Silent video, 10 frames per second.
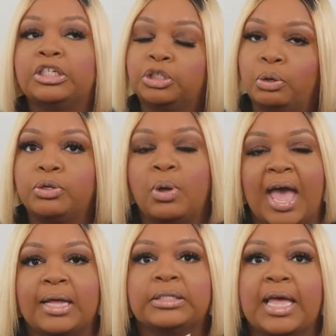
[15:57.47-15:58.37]
Showing you
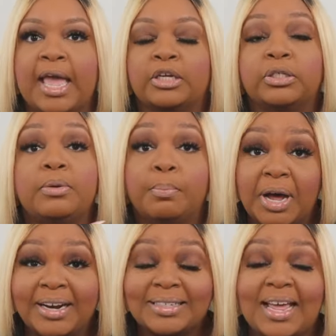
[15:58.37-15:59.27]
how to actually
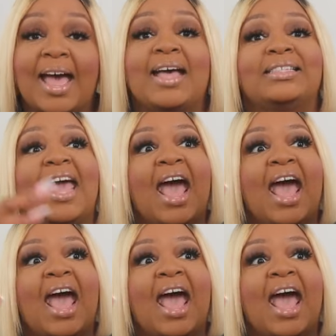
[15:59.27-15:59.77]
monetize